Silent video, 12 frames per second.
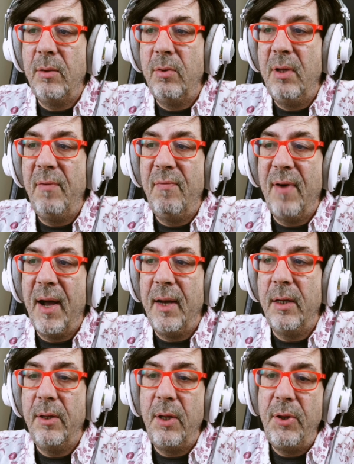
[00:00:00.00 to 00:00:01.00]
to
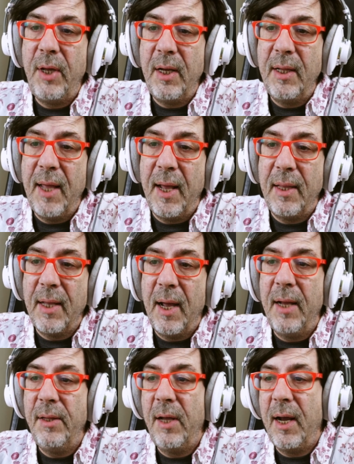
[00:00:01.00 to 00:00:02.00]
define the thing data
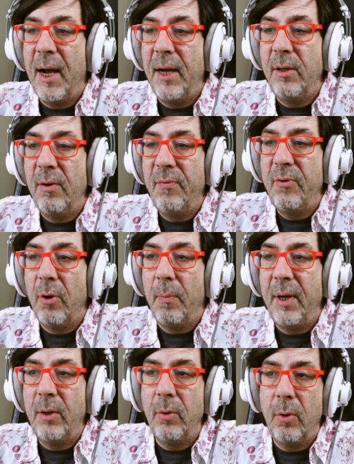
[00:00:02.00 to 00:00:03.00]
and the kind of
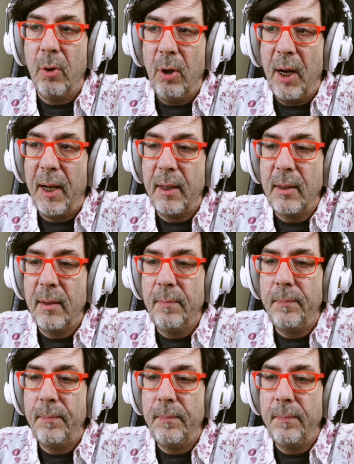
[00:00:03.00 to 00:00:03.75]
topic to collect.